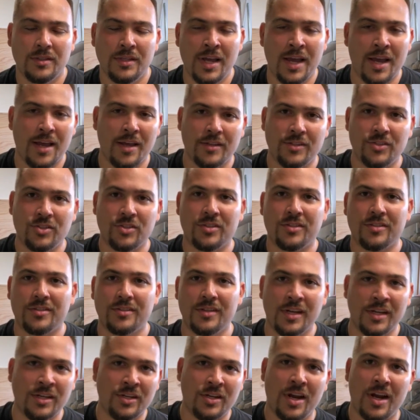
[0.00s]
yeah,
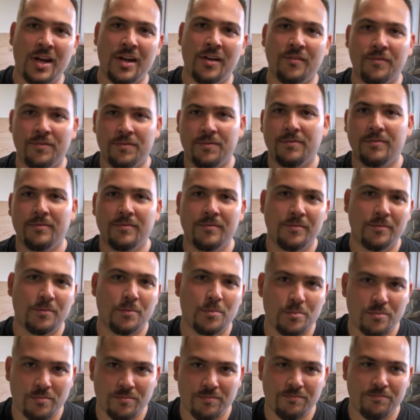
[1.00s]
it kind of
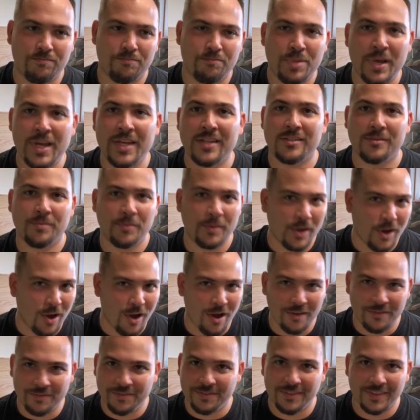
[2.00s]
pissed me
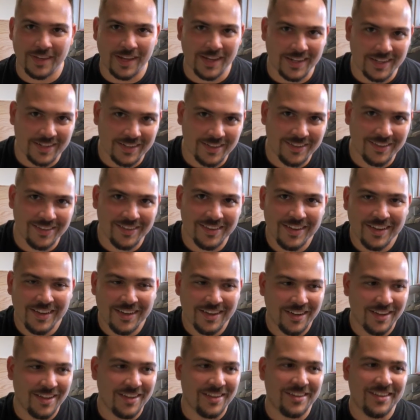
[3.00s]
off. Like,
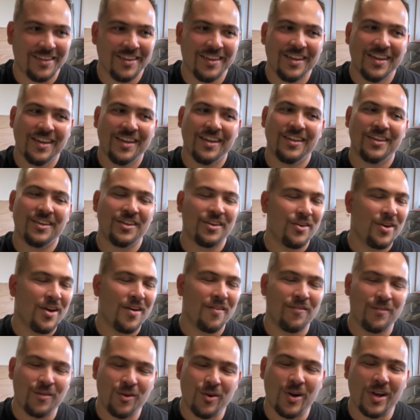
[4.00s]
you
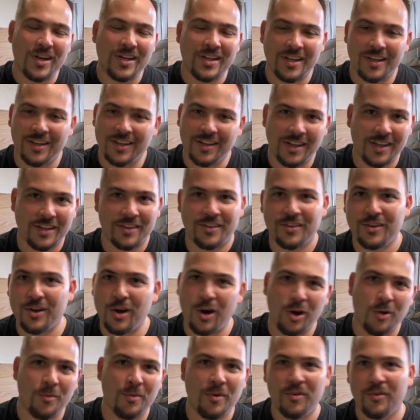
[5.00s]
have no idea. Like, the
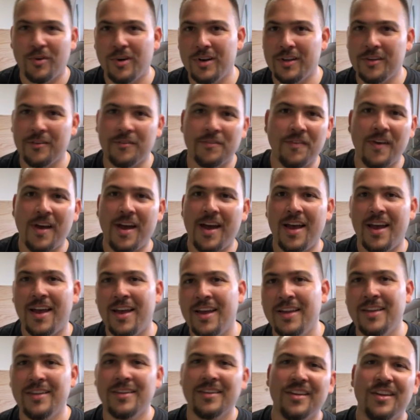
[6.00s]
car would be running
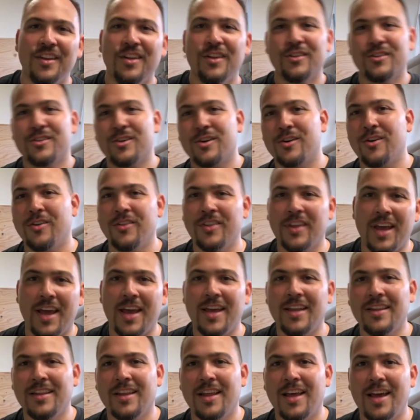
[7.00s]
fine, turn on the
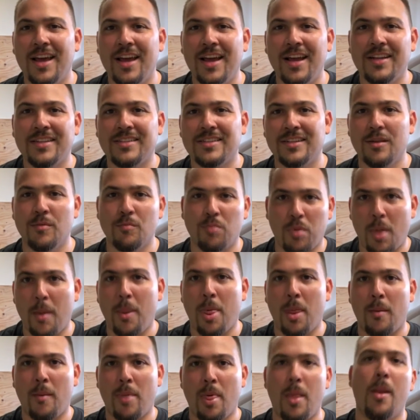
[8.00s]
headlights, and the blah,
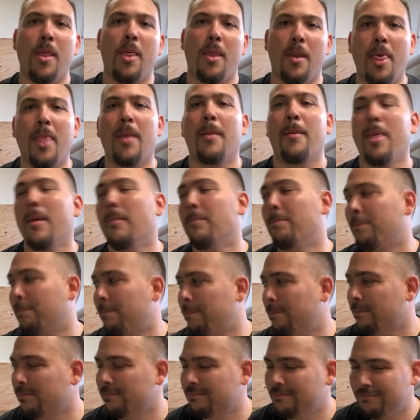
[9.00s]
blah, blah, blah, blah, blah,
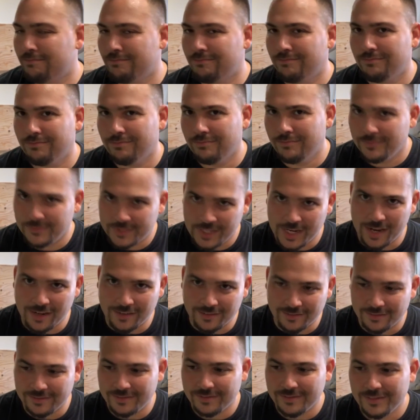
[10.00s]
dead.
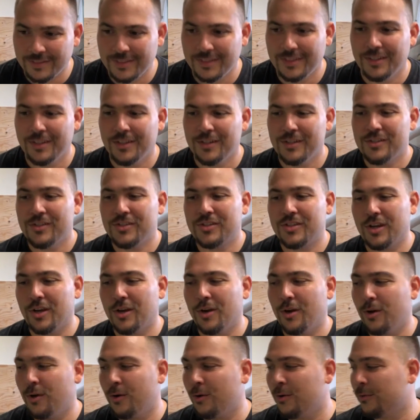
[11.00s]

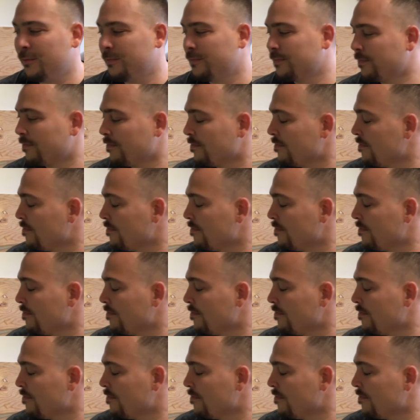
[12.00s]
So,